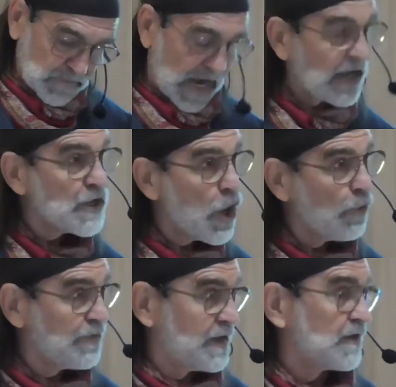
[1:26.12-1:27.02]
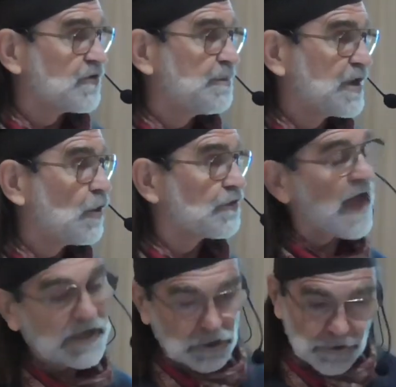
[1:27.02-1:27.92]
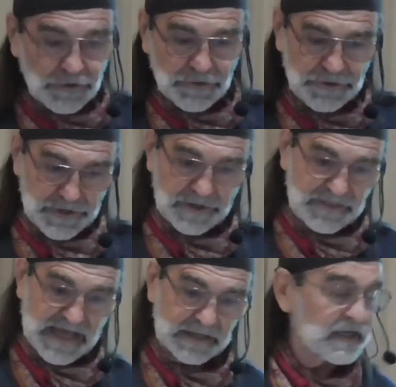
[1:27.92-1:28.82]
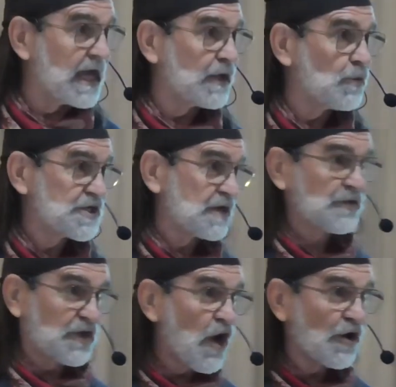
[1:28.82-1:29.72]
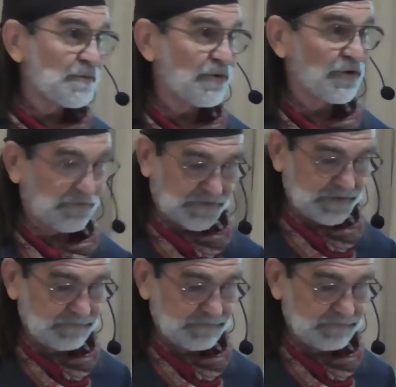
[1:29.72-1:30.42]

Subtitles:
I know this because I learned that language as a young person.